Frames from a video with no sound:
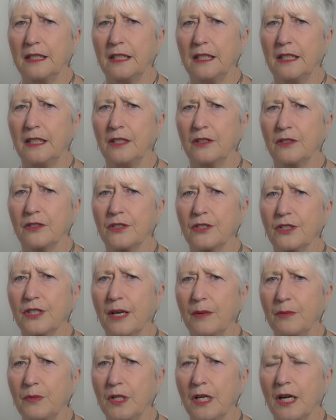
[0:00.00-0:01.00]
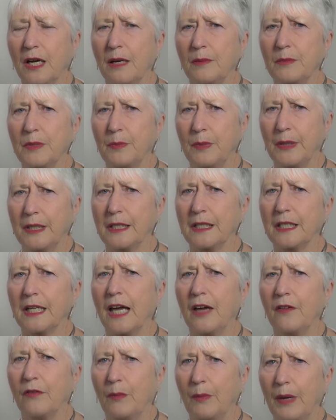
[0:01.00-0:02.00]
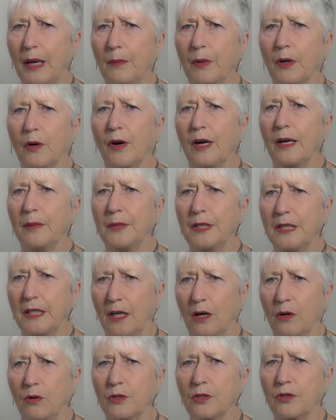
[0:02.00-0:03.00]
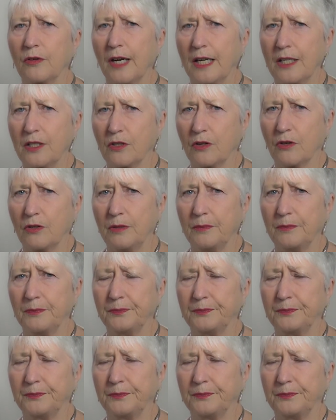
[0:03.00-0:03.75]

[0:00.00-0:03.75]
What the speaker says: it's sometimes better to have a mammogram in the older age group.